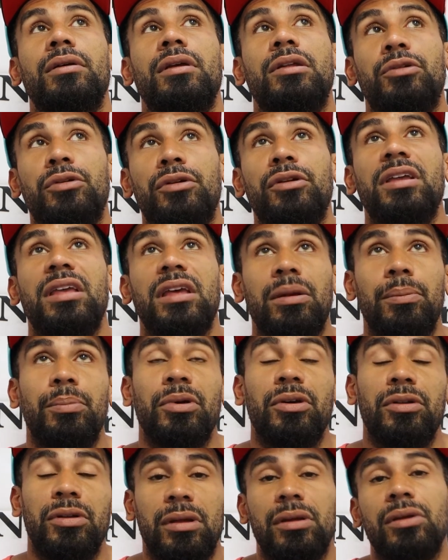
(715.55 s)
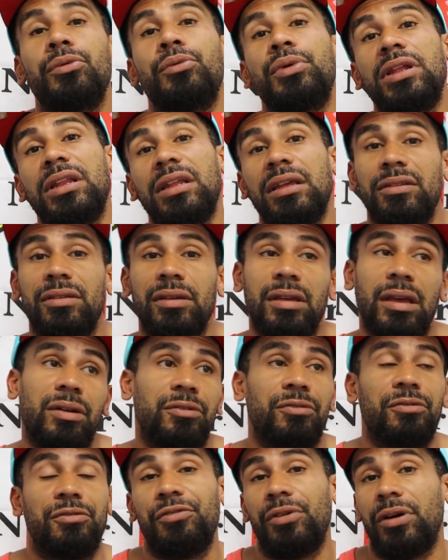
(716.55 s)
In order to get a building, we need to
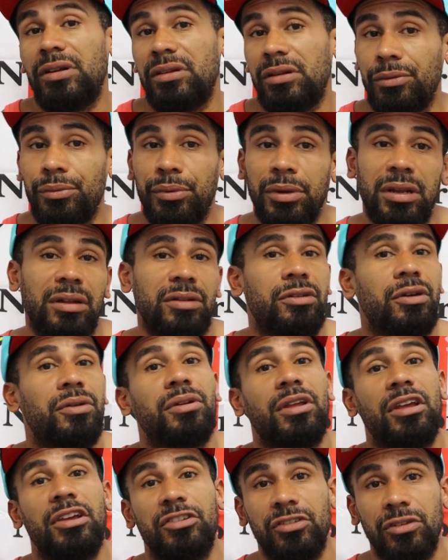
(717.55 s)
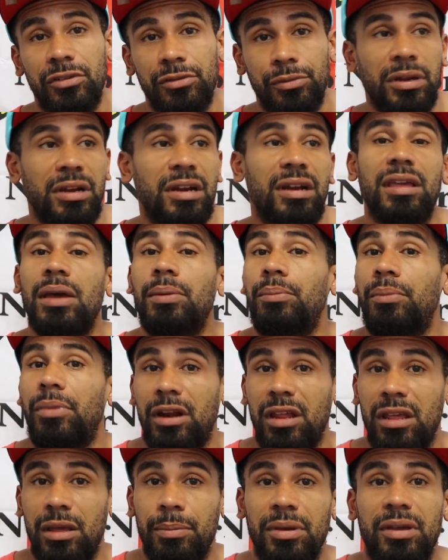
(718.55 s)
get funded, we need donations, we need to get
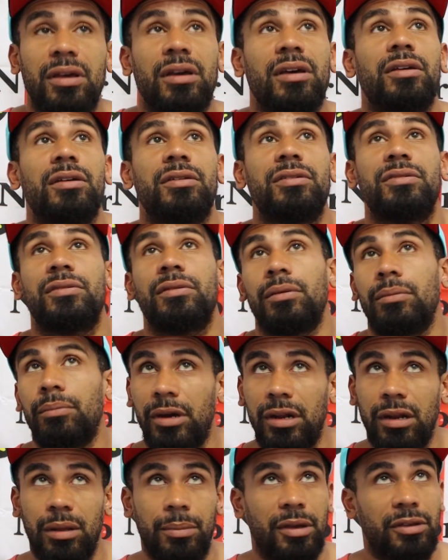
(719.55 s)
money, because money